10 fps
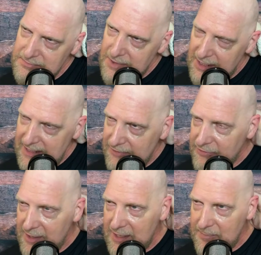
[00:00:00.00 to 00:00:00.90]
earlier
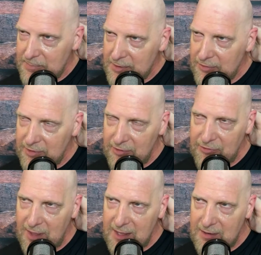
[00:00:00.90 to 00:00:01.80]
today because he's
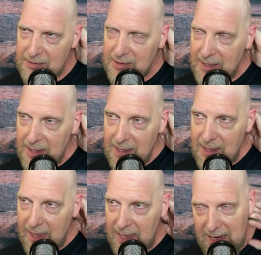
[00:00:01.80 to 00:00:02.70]
taken
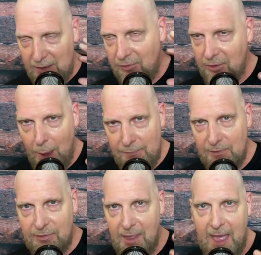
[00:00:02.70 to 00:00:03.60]
heat
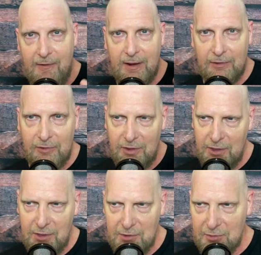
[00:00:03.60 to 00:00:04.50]
over daring to
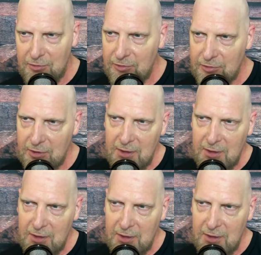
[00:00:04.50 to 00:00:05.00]
use,